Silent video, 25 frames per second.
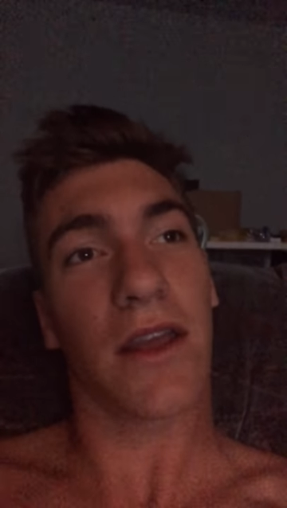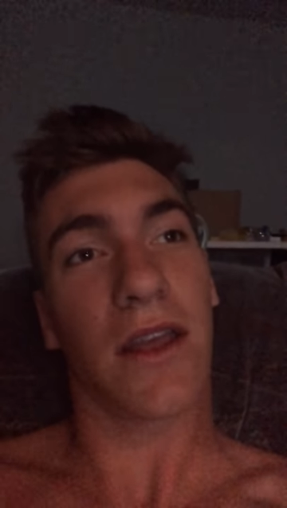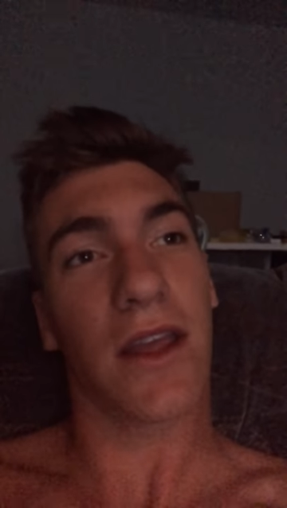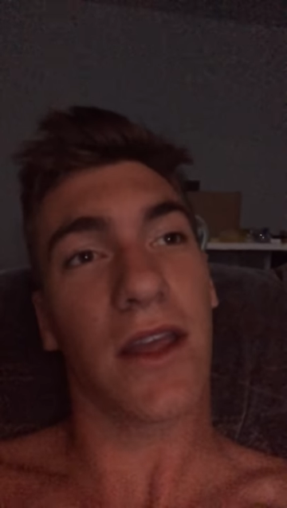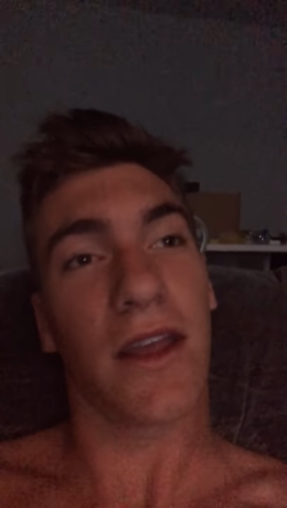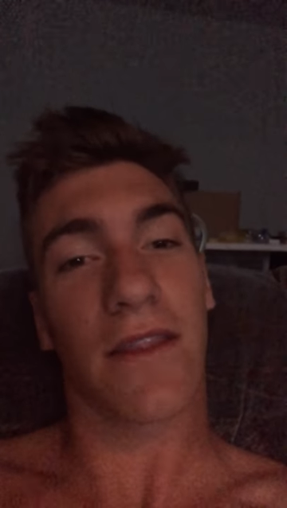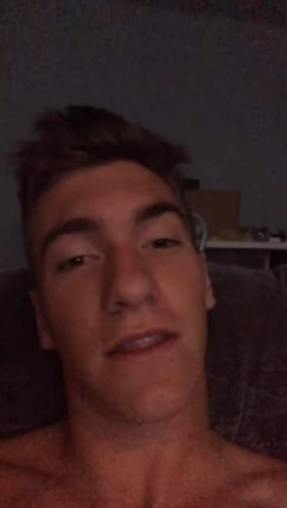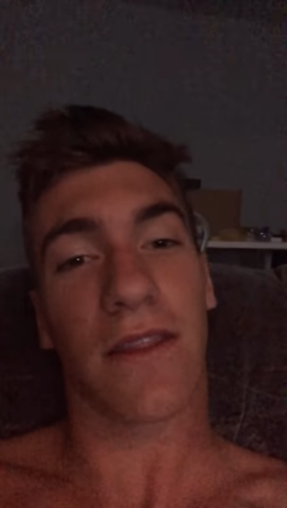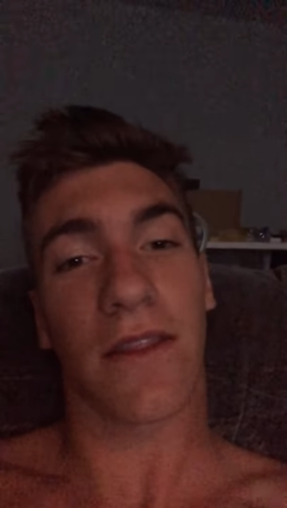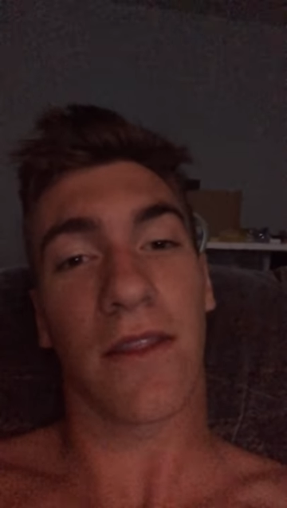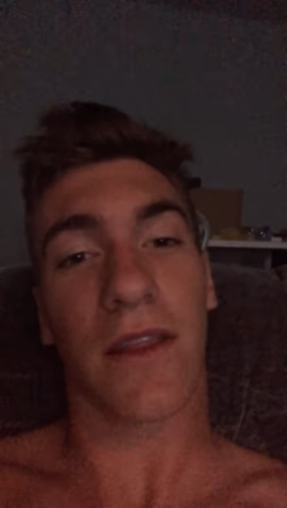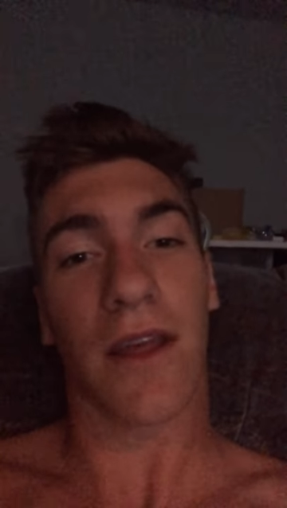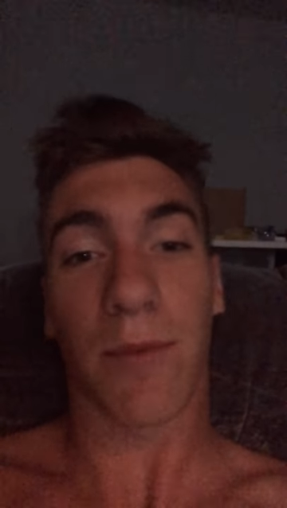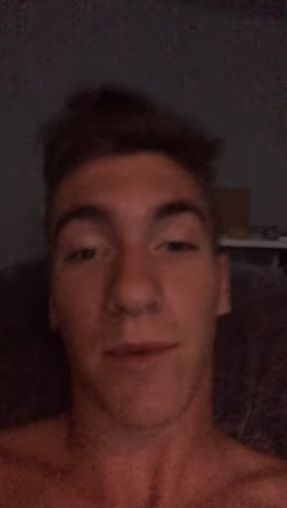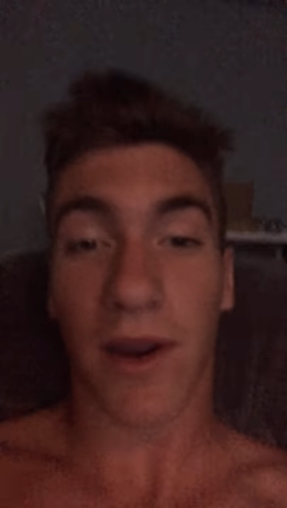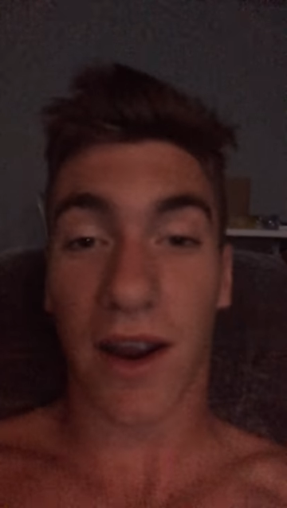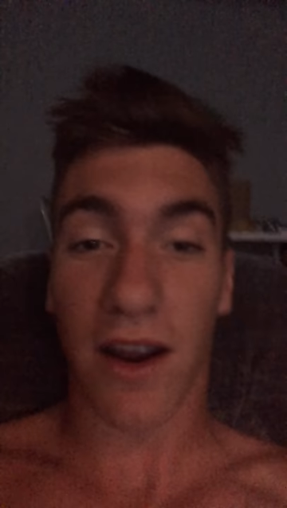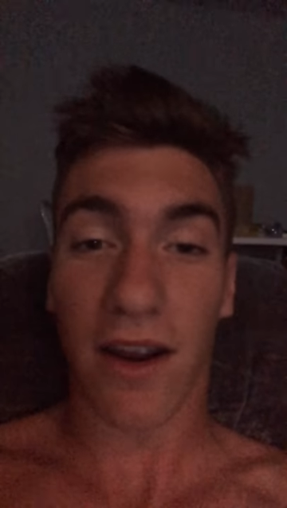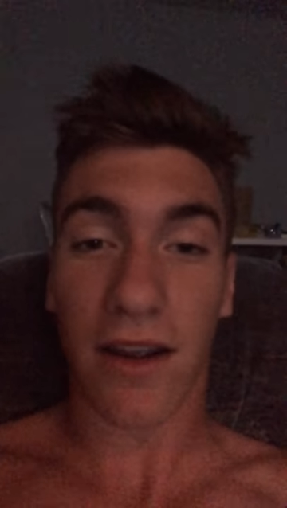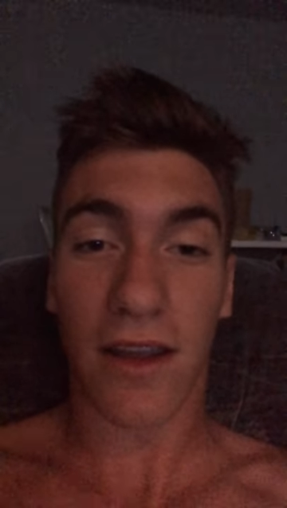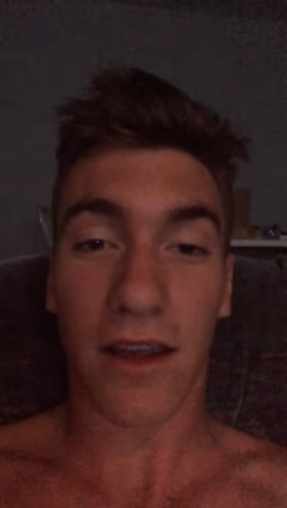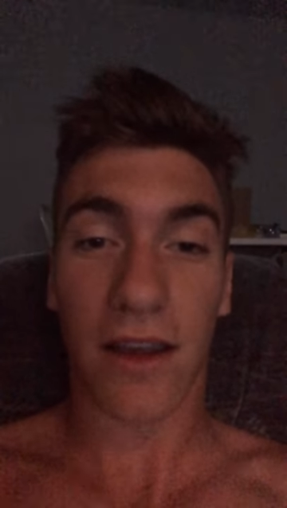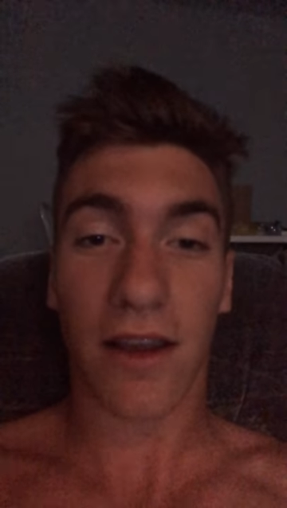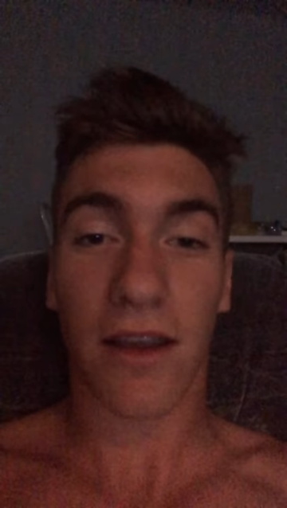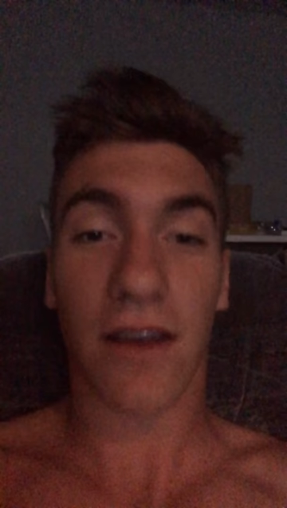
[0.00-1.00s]
in
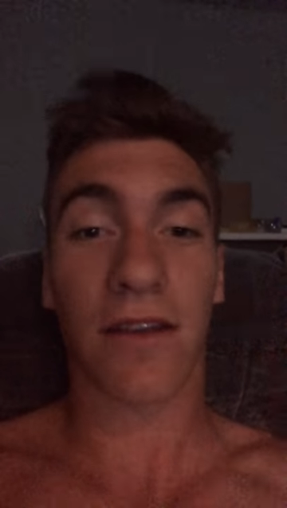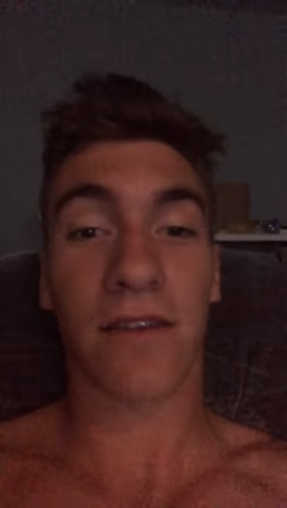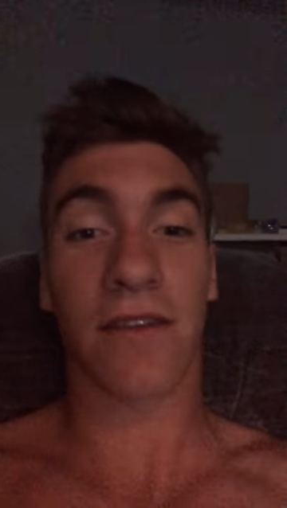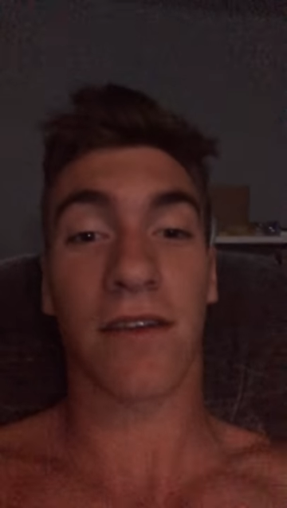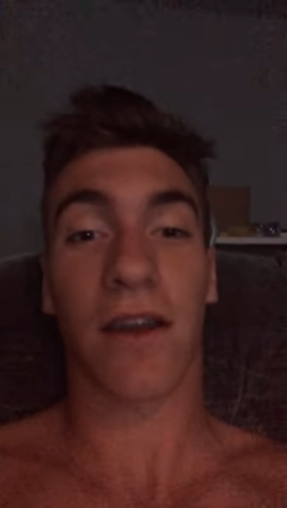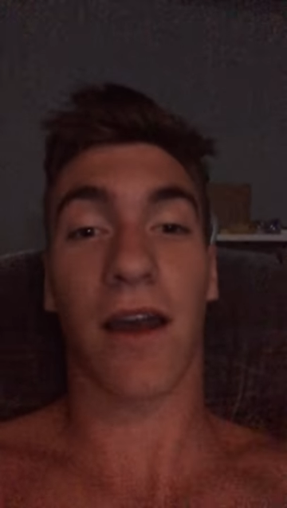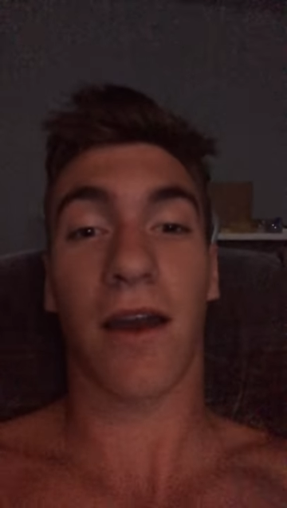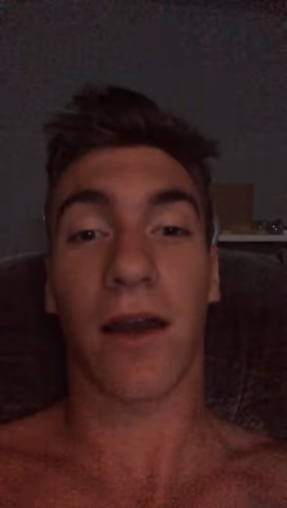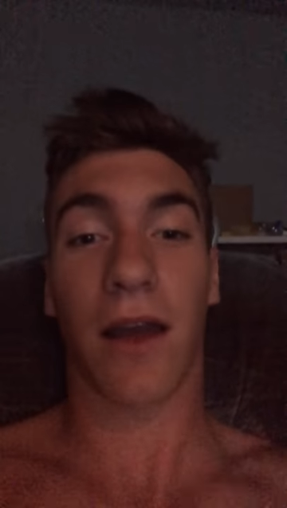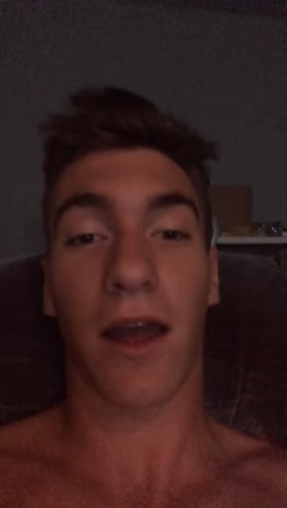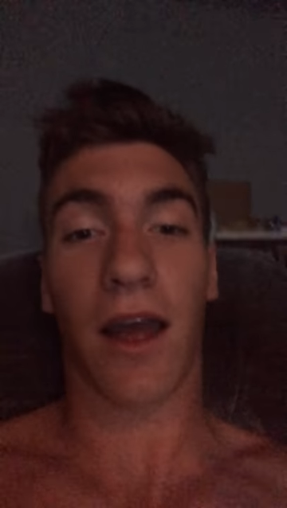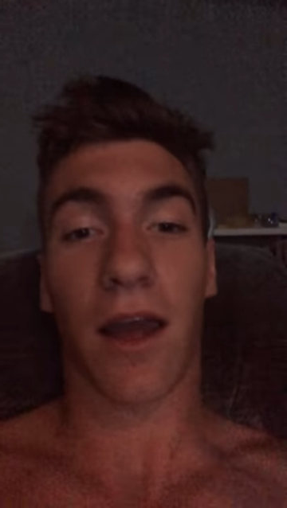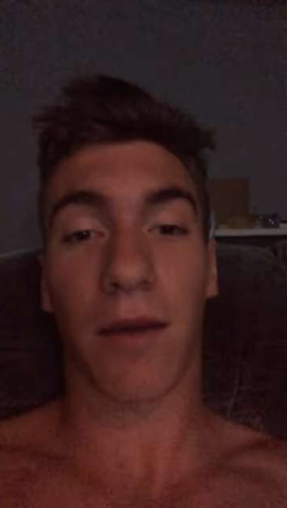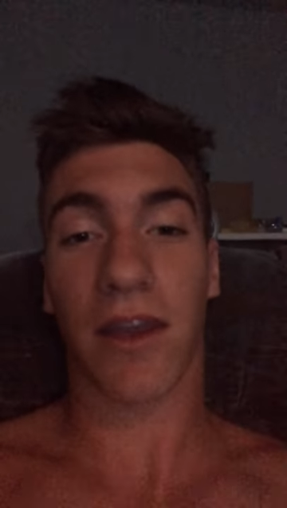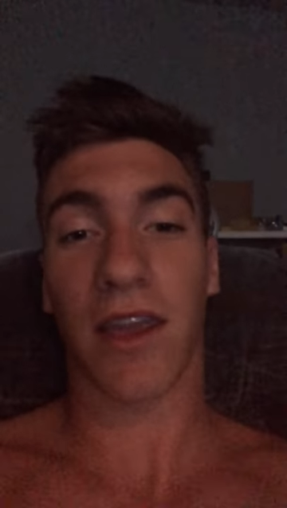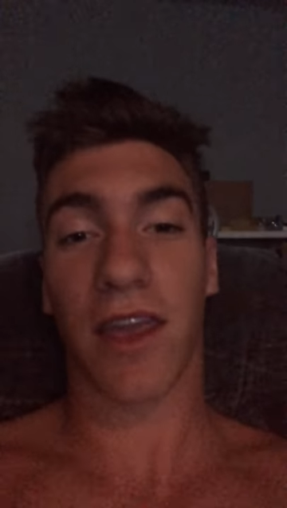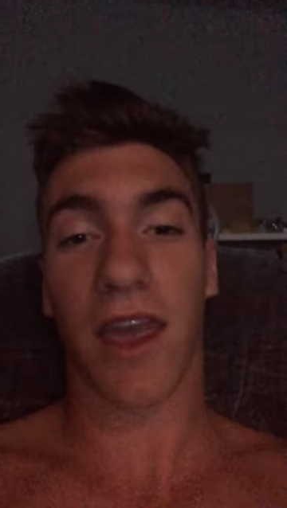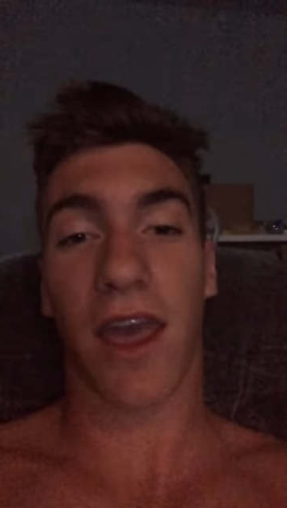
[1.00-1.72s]
America because I'm